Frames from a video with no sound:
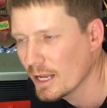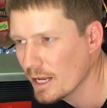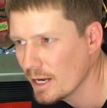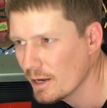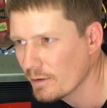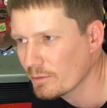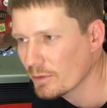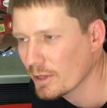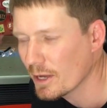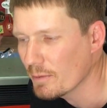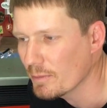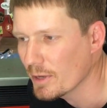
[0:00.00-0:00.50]

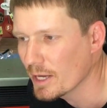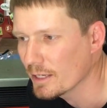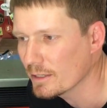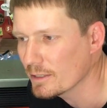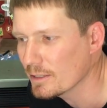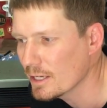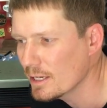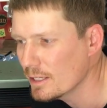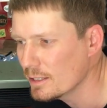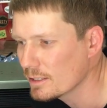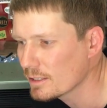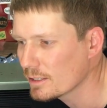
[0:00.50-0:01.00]
if that
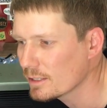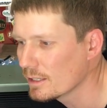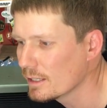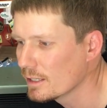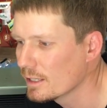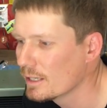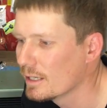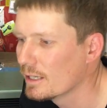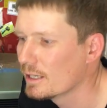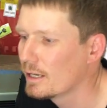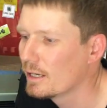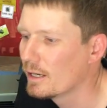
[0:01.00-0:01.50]
makes sense.
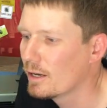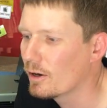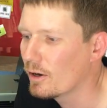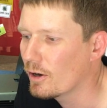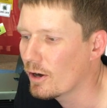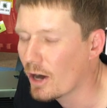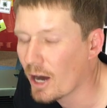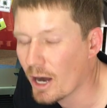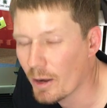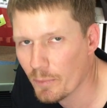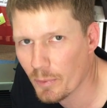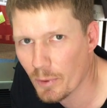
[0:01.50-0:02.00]

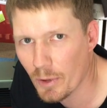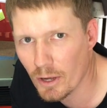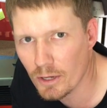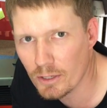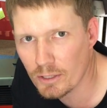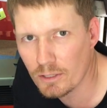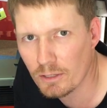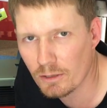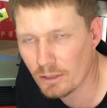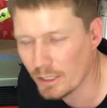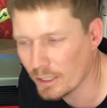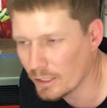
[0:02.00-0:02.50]
I
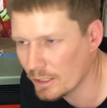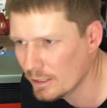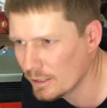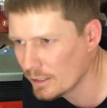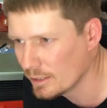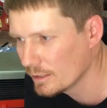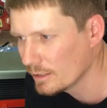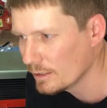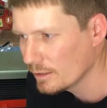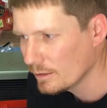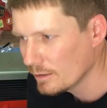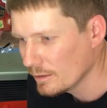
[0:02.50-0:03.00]
personally
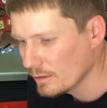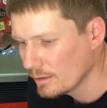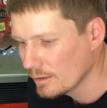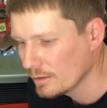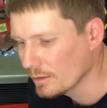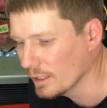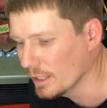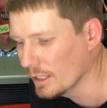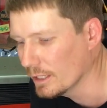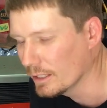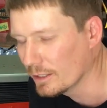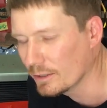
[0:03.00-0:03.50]

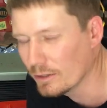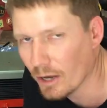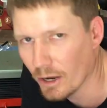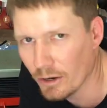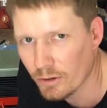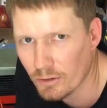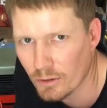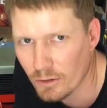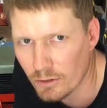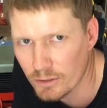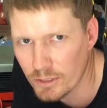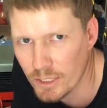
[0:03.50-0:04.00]
think
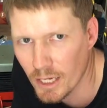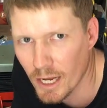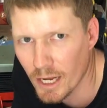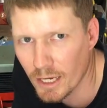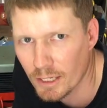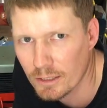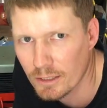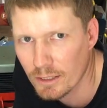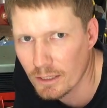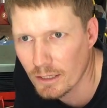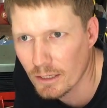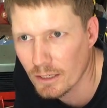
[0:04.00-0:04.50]
no
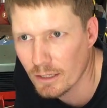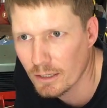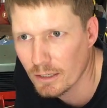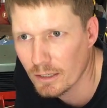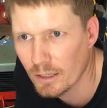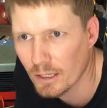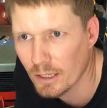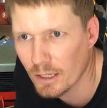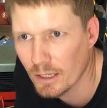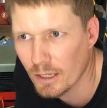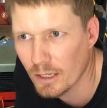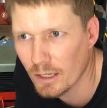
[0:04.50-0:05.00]
contact
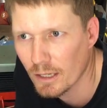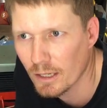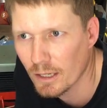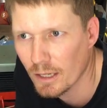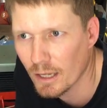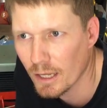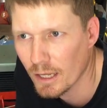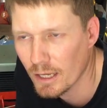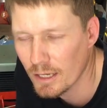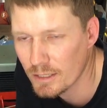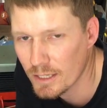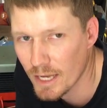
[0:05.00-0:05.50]

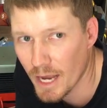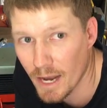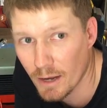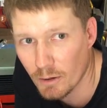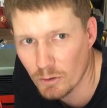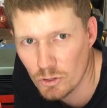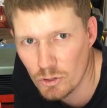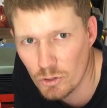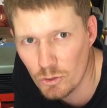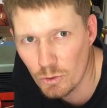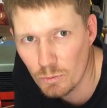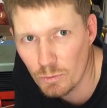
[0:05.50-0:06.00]
is how
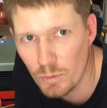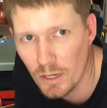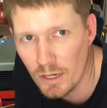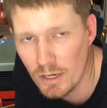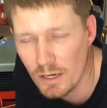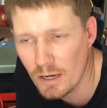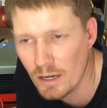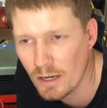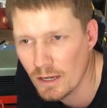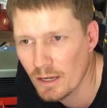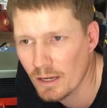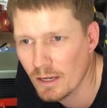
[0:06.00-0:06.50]
it should
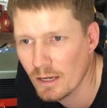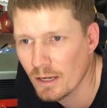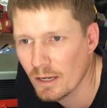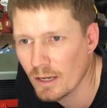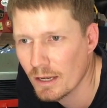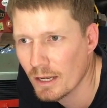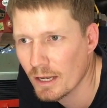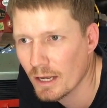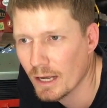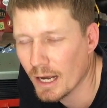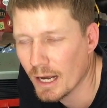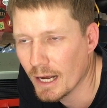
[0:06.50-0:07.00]
be.
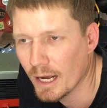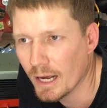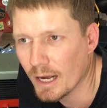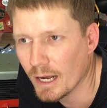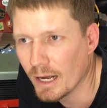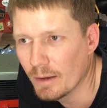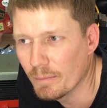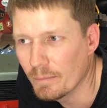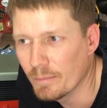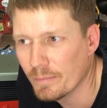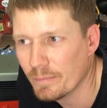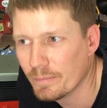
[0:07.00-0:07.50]

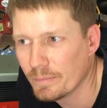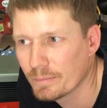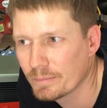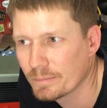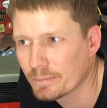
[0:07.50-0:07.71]
However,